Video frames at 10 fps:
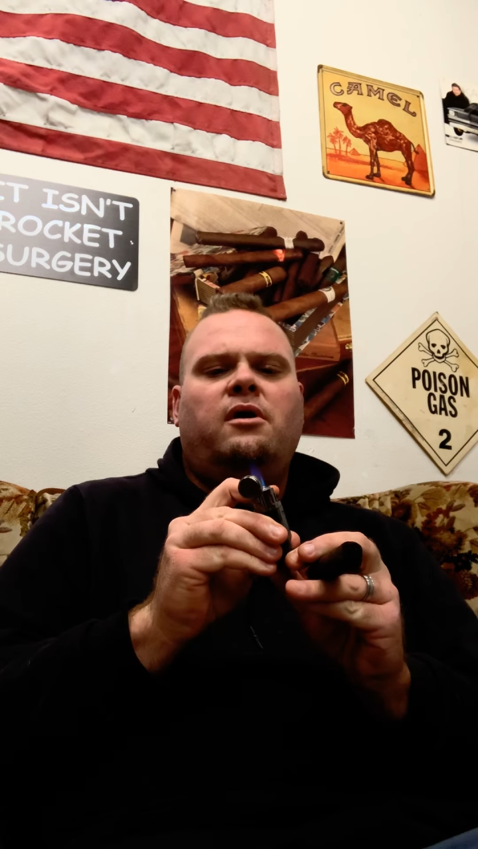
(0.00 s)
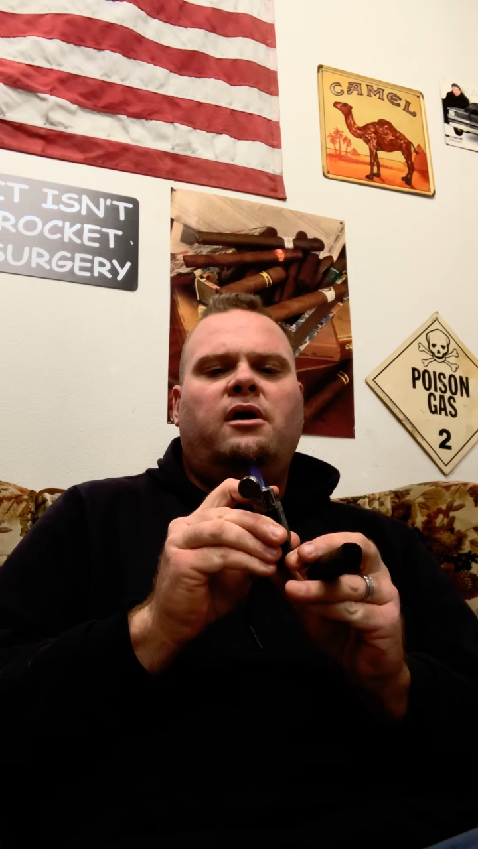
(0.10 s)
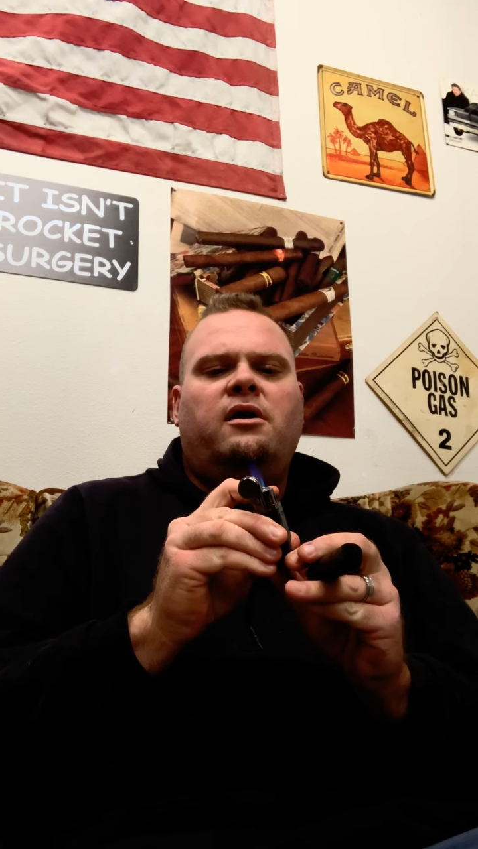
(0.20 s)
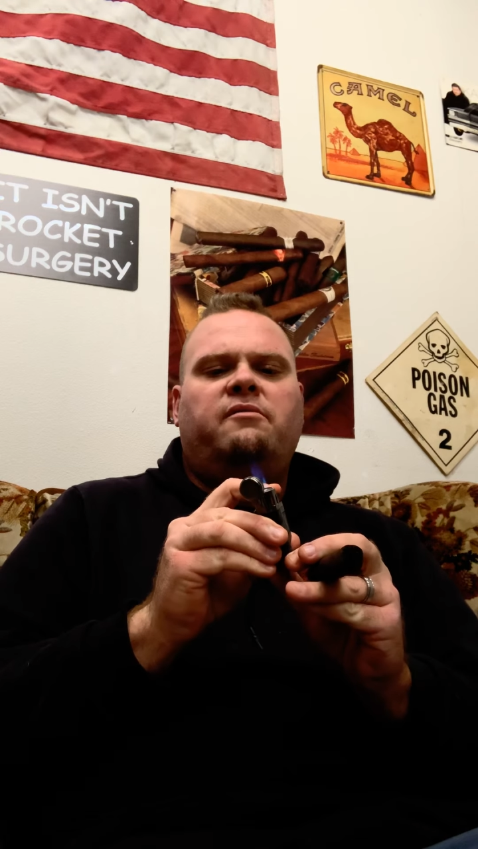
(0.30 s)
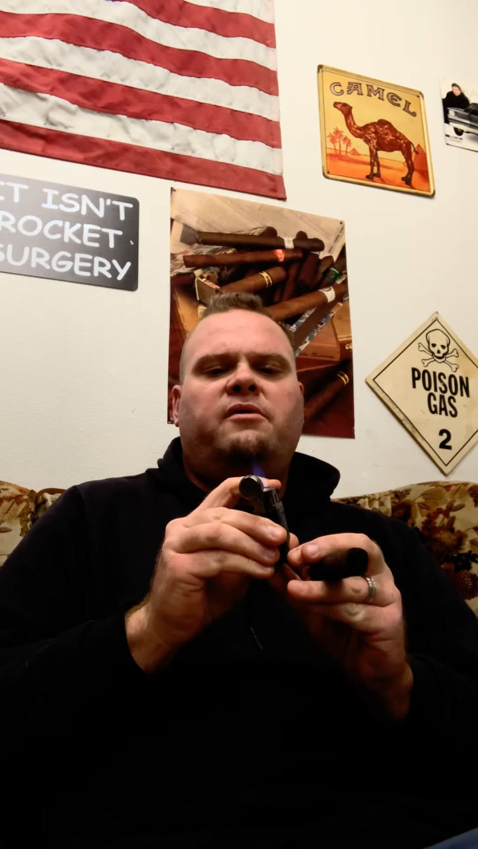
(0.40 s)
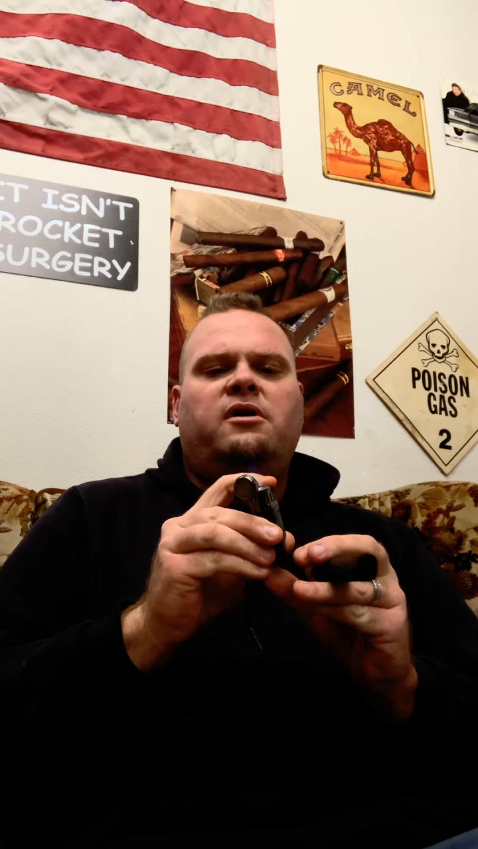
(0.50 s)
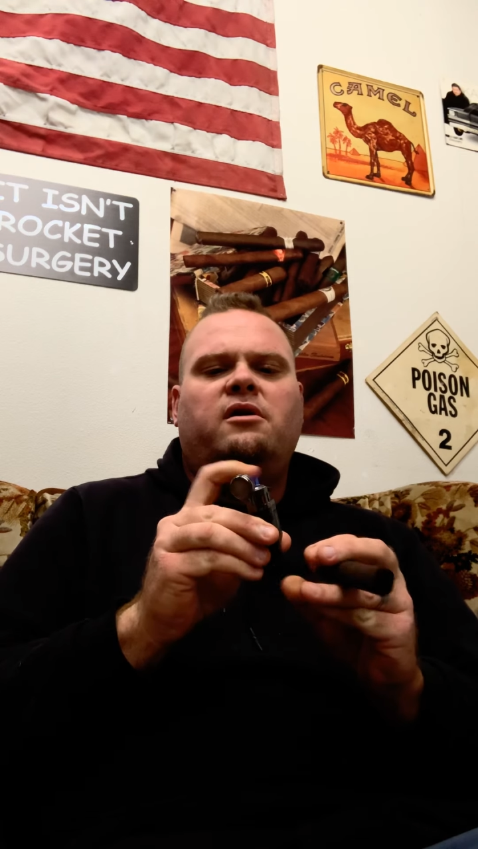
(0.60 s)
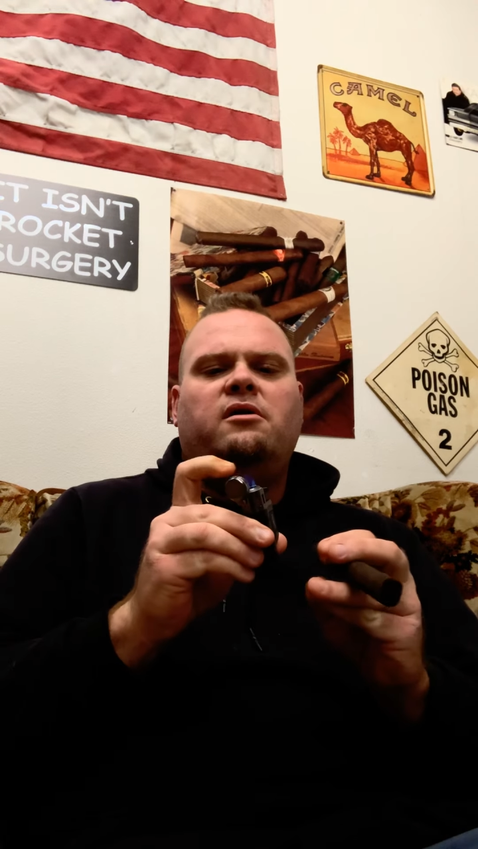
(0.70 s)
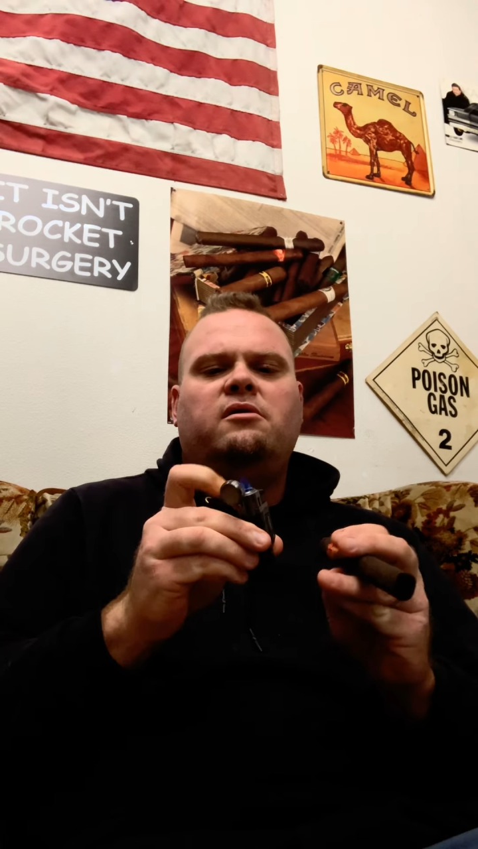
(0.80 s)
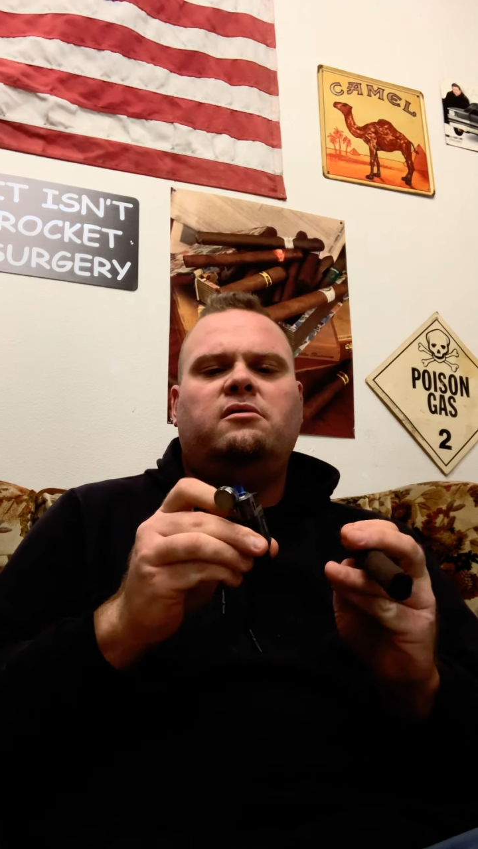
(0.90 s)
out of it
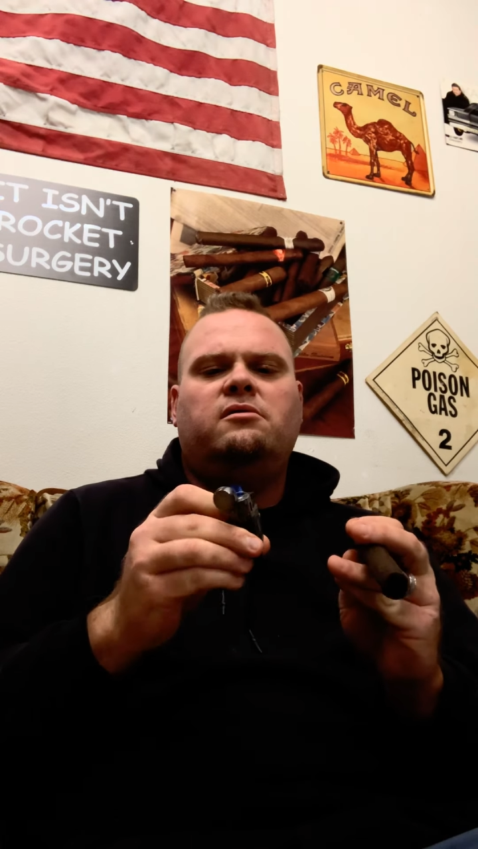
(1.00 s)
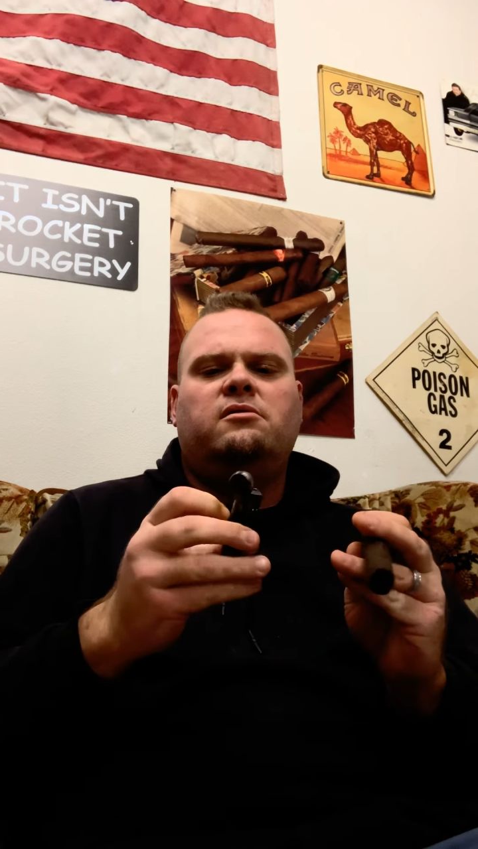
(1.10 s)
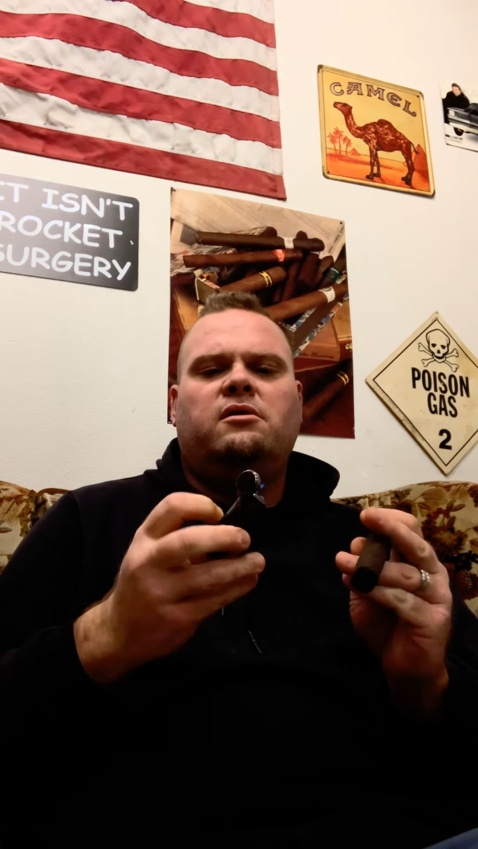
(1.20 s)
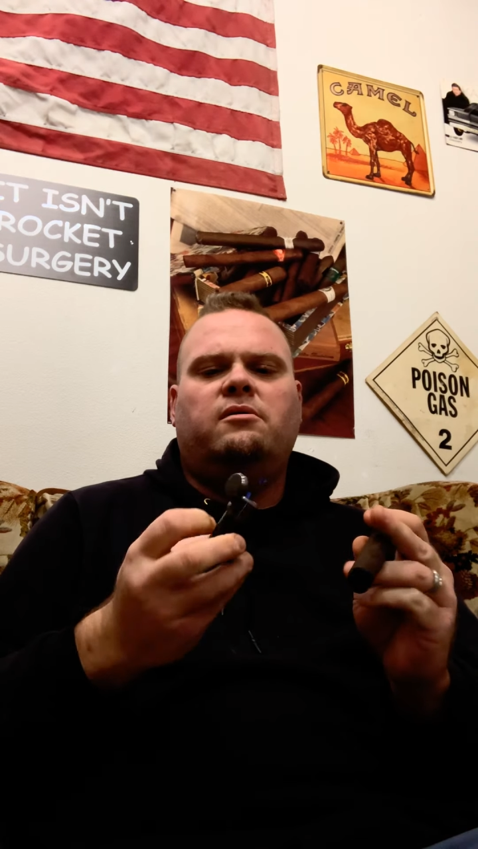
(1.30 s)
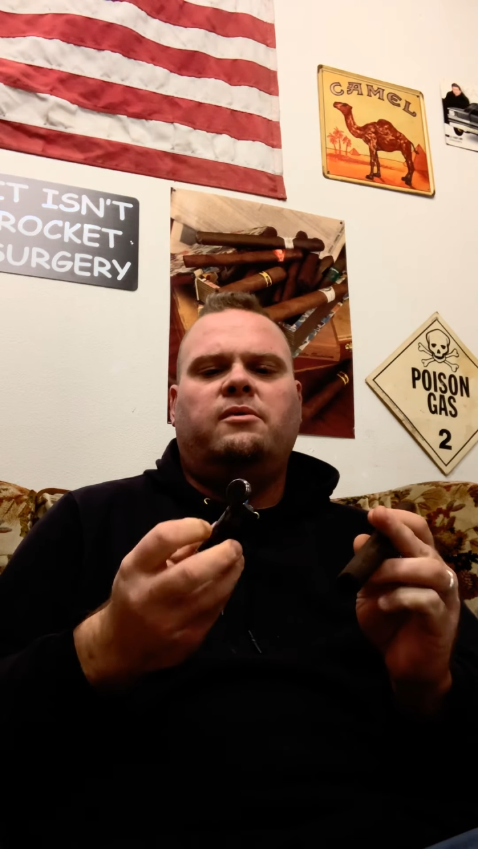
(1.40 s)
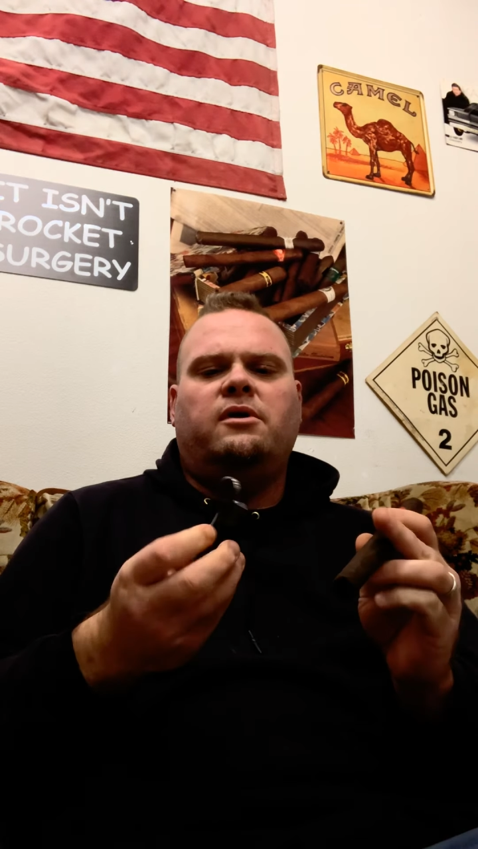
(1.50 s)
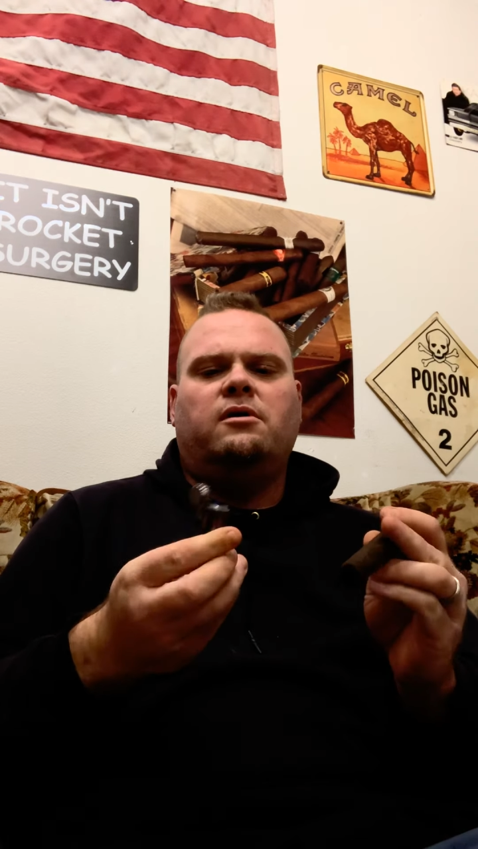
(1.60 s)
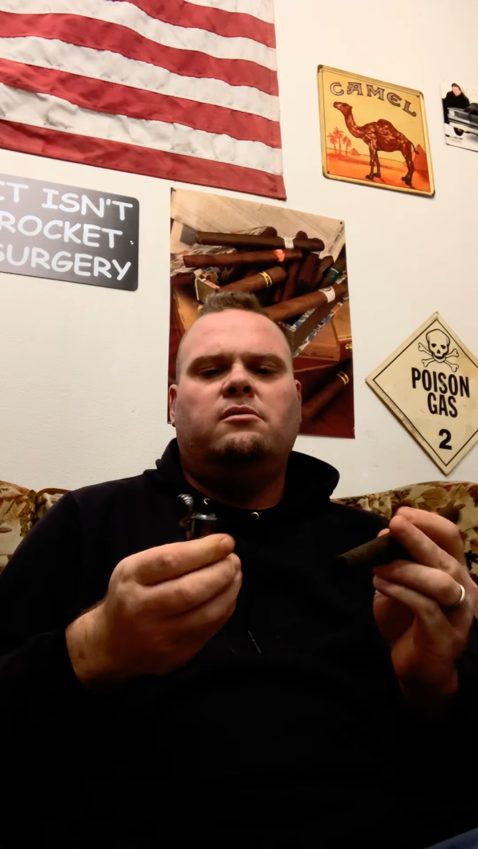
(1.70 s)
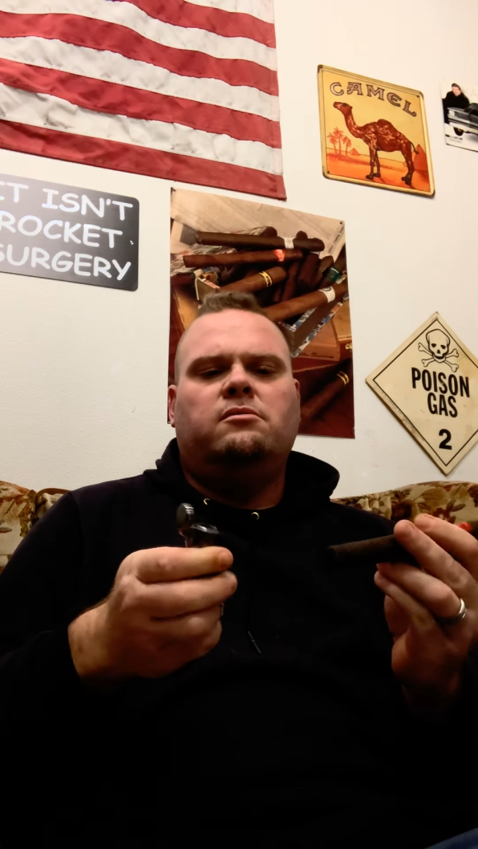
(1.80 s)
here. There we go.